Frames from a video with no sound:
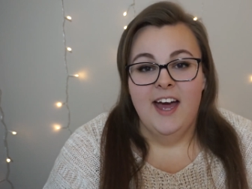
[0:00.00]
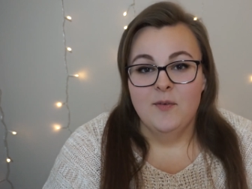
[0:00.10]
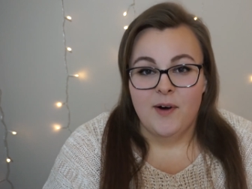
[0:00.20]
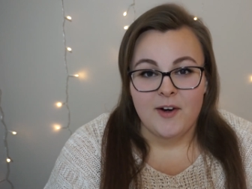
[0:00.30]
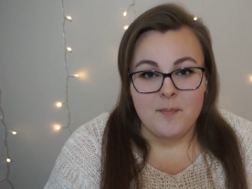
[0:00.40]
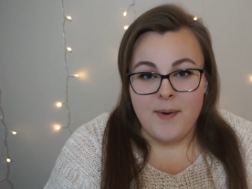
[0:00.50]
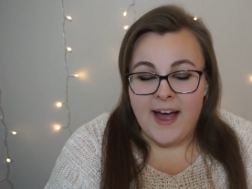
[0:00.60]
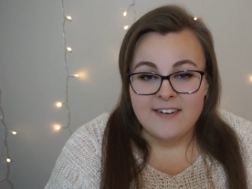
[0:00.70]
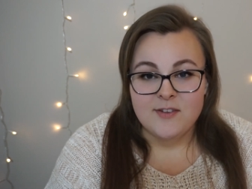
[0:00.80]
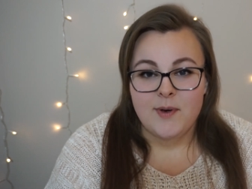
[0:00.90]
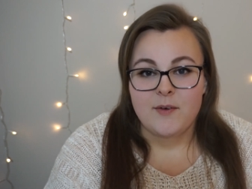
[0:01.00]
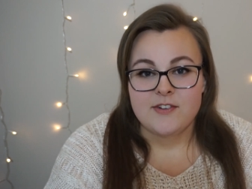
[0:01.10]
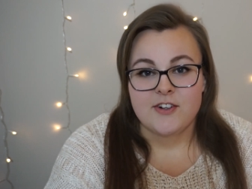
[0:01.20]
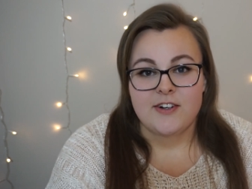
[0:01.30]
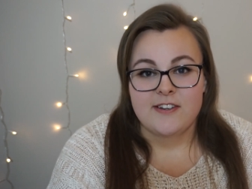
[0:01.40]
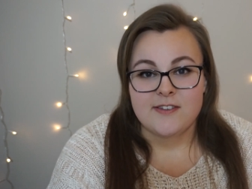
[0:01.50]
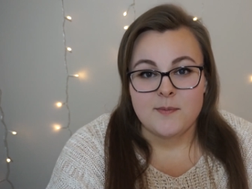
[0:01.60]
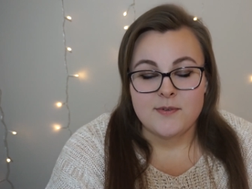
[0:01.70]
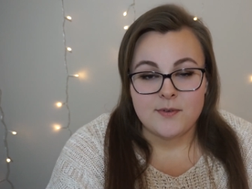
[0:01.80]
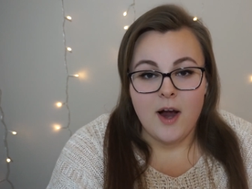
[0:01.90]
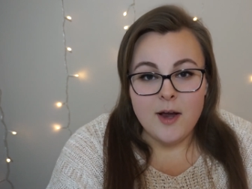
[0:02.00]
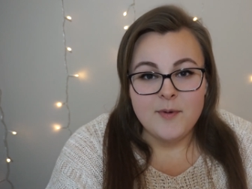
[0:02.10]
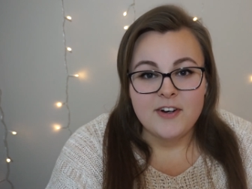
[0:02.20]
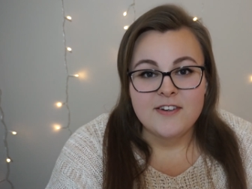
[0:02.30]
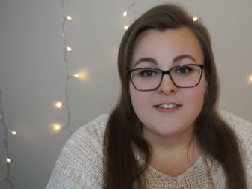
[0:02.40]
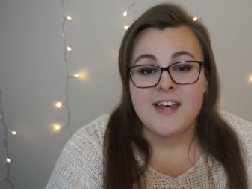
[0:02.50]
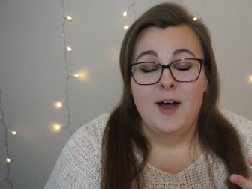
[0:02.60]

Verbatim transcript: and welcome back to my returning subscribers.